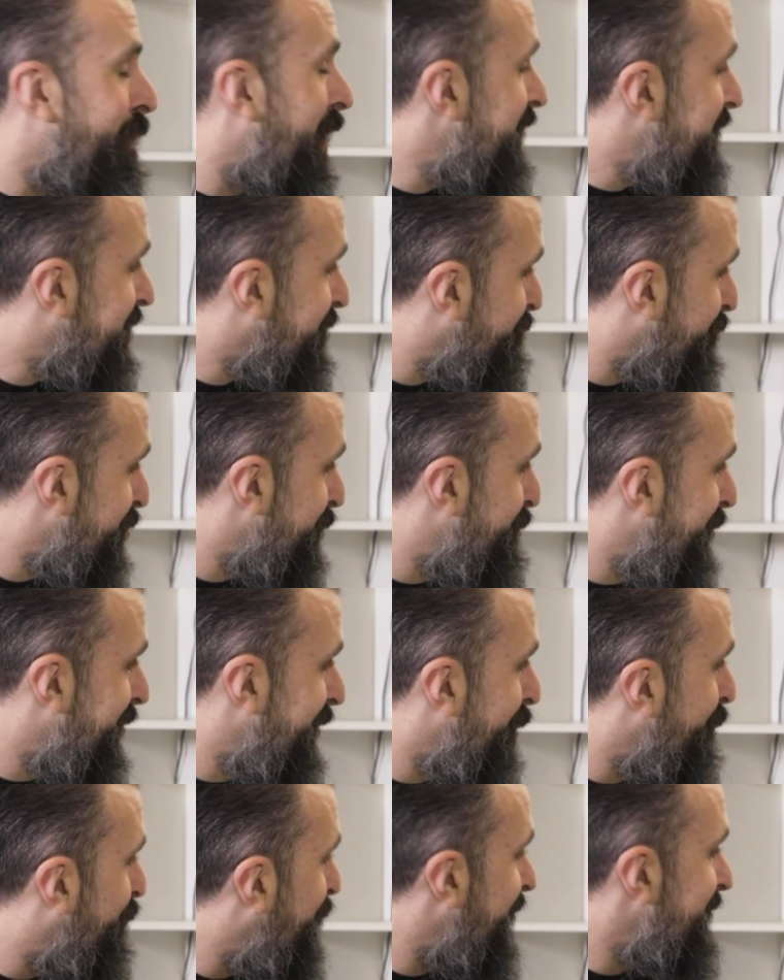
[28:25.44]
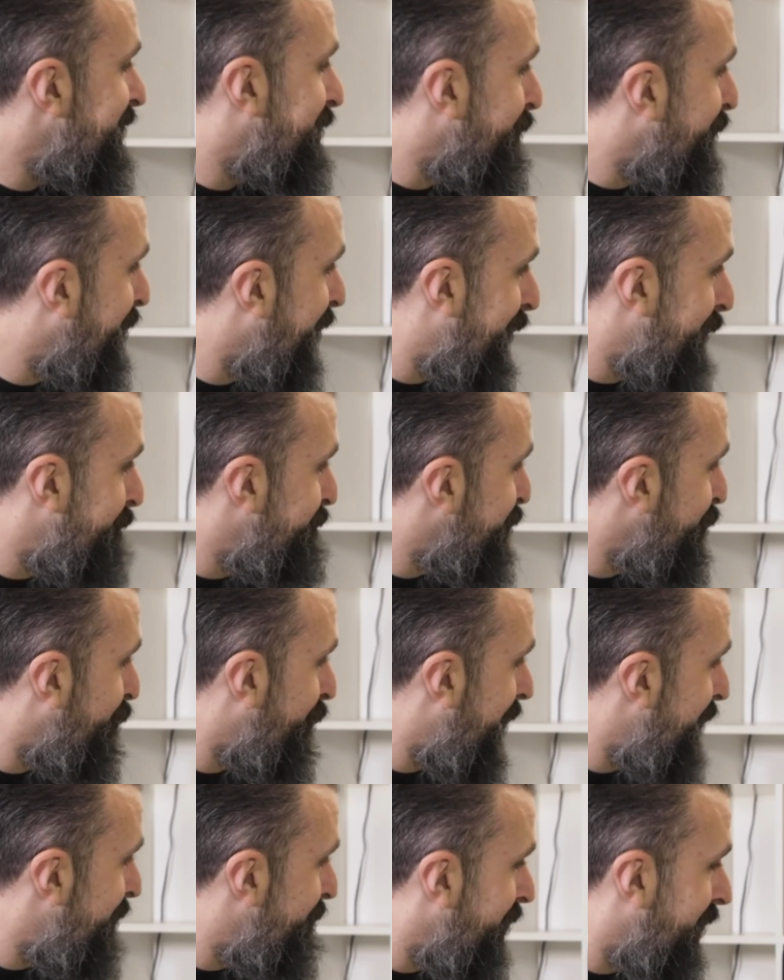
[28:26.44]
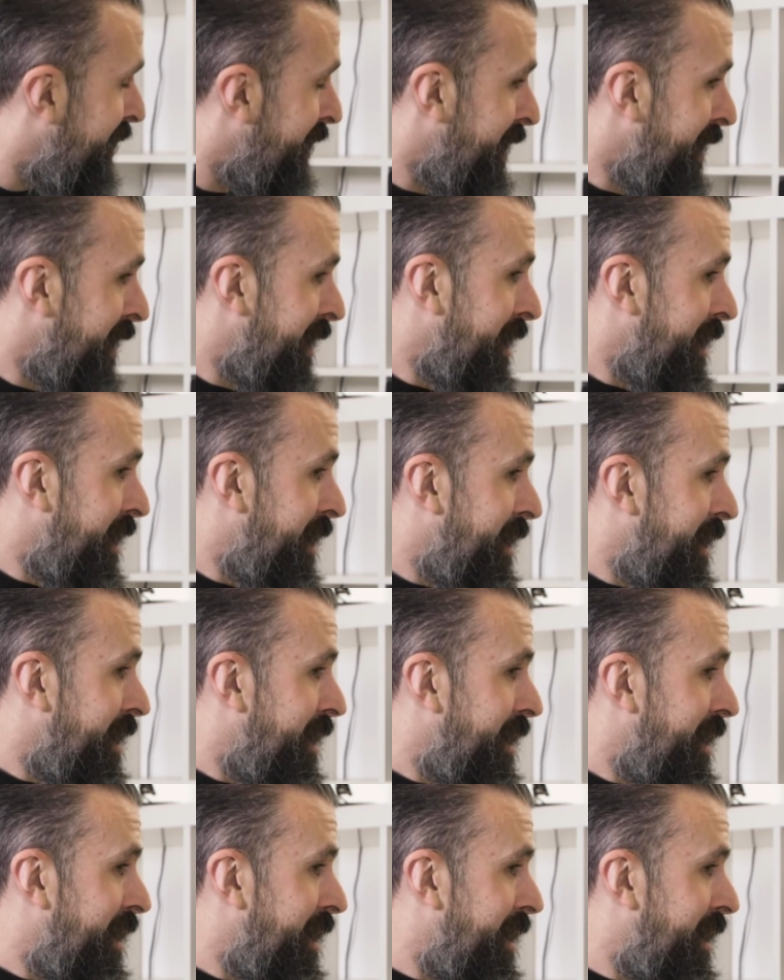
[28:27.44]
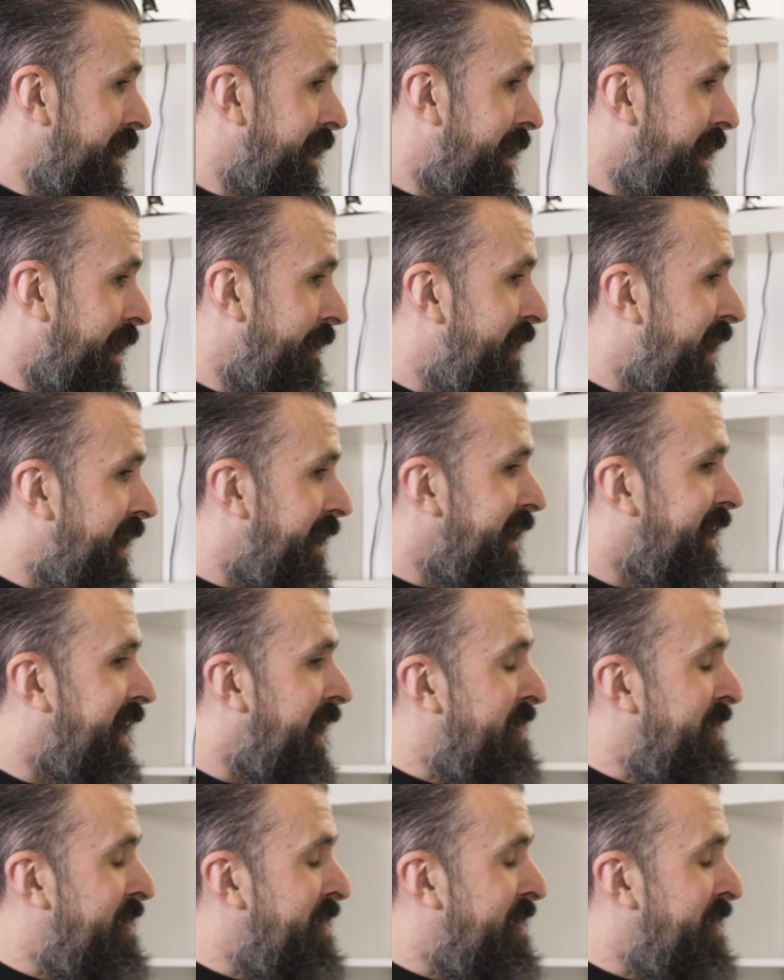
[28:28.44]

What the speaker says: ice cream in, I'll play some games or whatever. And that, again,